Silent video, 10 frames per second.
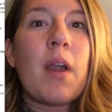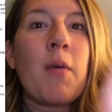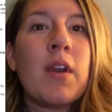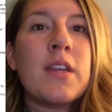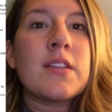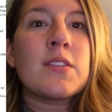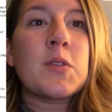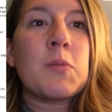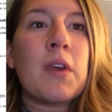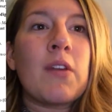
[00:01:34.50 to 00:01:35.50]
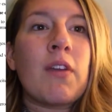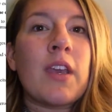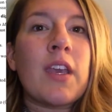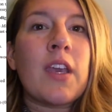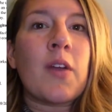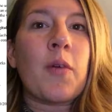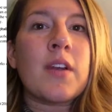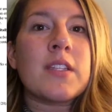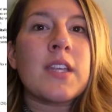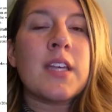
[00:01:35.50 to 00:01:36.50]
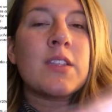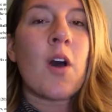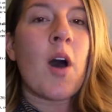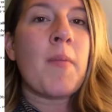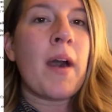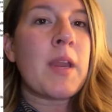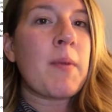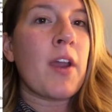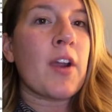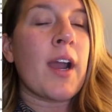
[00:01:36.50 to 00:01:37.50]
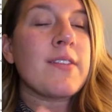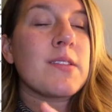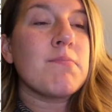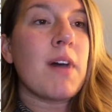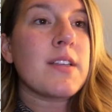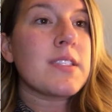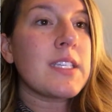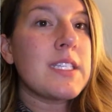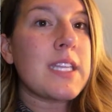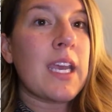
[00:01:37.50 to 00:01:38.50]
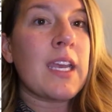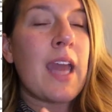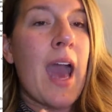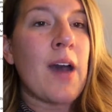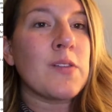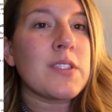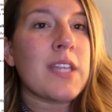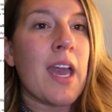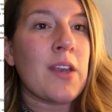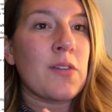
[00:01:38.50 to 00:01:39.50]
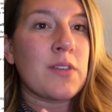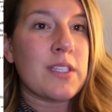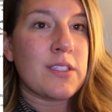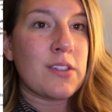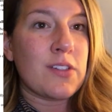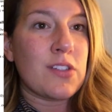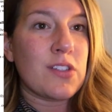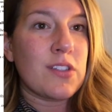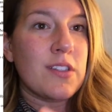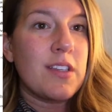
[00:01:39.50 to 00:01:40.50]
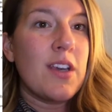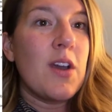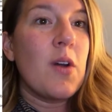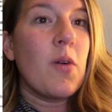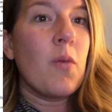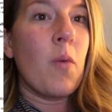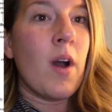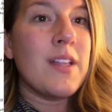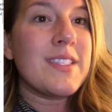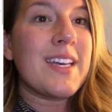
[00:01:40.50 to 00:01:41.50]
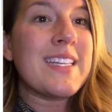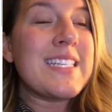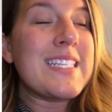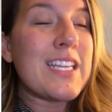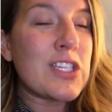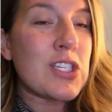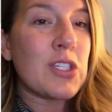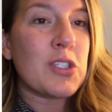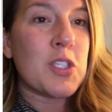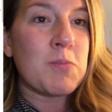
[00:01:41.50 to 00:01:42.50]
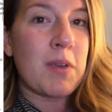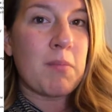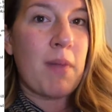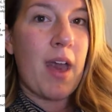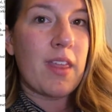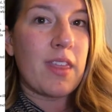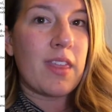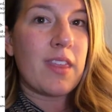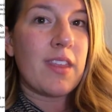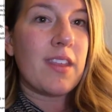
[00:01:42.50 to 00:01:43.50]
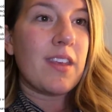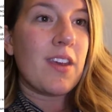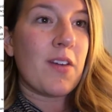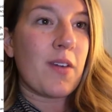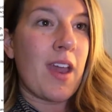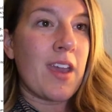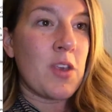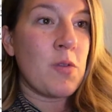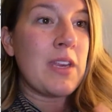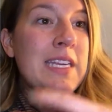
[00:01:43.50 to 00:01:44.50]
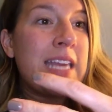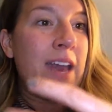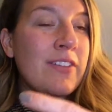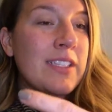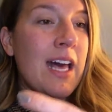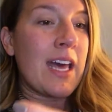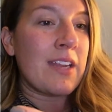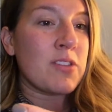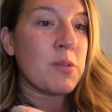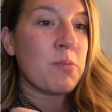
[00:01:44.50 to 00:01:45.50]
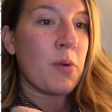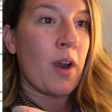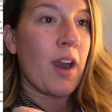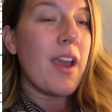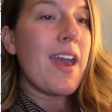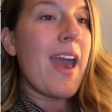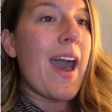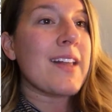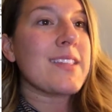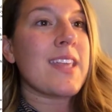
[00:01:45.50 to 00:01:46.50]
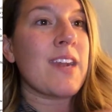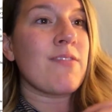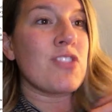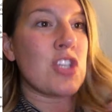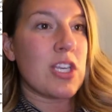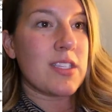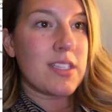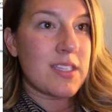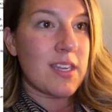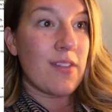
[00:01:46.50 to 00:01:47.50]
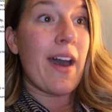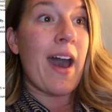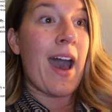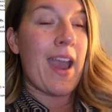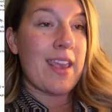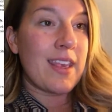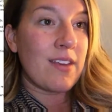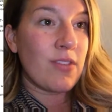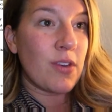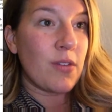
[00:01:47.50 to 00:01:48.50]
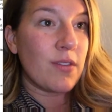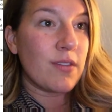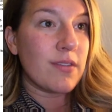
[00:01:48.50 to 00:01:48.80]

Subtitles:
wanted to zoom in right here where it says all body paragraphs must contain outside research. One's additional to Macbeth. Okay, you need to have a lot of support outside of just the stuff I give you.